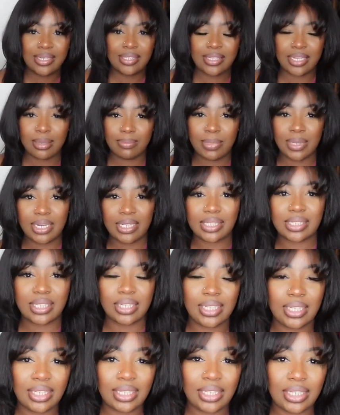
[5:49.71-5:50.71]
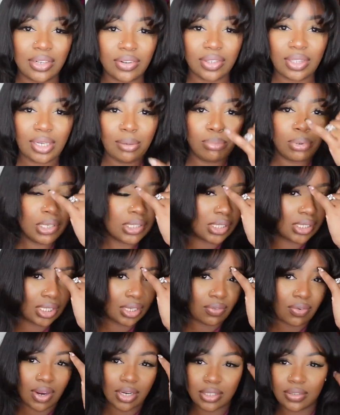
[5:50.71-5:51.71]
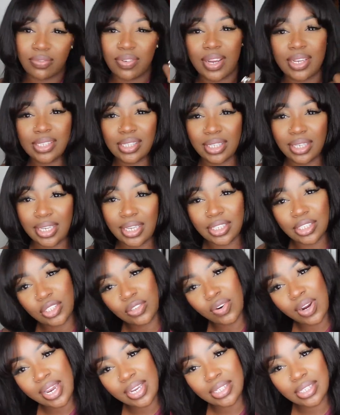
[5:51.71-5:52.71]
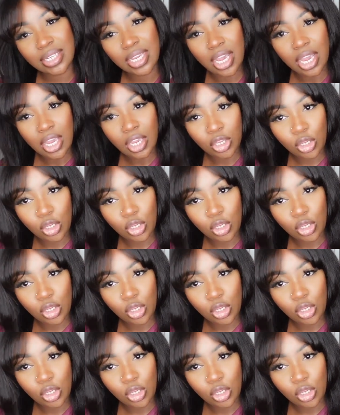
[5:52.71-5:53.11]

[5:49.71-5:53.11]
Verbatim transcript: 10 minutes to literally brush your teeth, wash your face, and get dressed.